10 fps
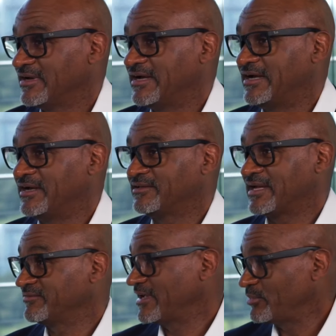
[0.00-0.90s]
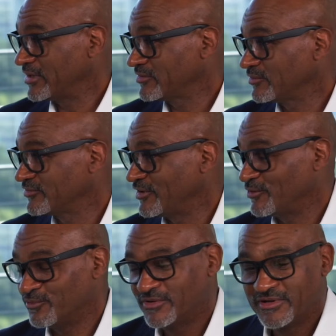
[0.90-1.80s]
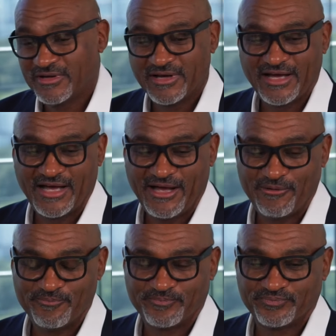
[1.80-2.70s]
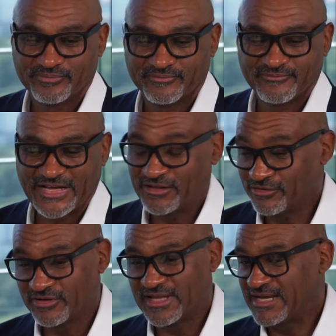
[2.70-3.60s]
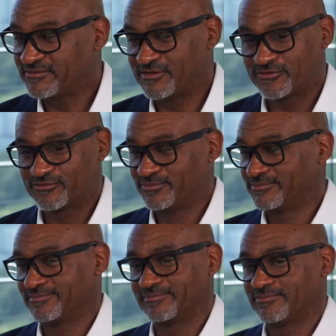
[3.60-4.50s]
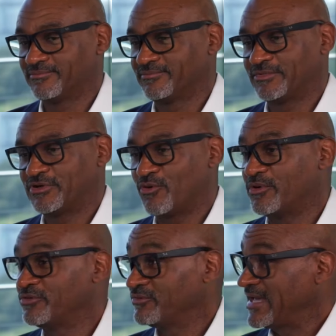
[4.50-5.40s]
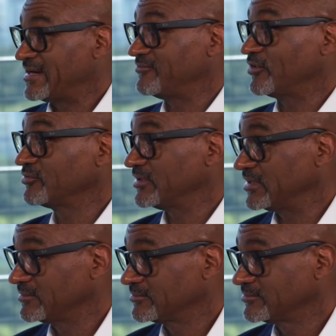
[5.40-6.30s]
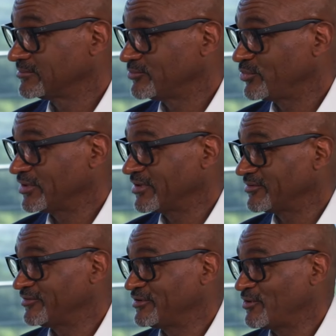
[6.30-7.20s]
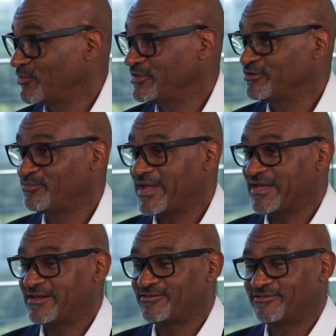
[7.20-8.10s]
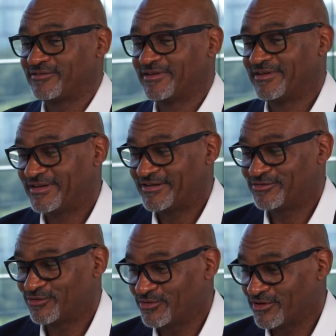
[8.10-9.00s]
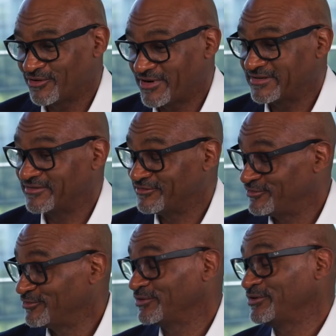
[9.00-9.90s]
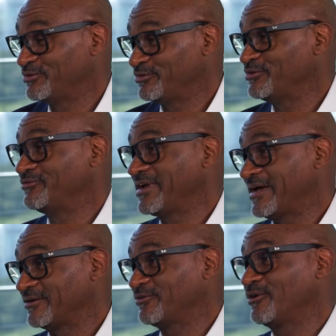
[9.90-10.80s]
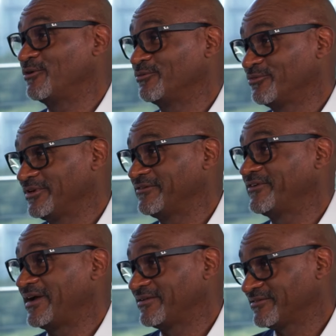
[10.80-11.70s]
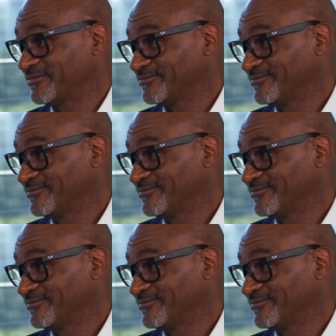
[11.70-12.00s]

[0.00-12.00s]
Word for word: uh, lifetime medical. So, um, I learned a lot just going through that adversity, because you know when you manage through a crisis, you, you, you've got to grow really fast.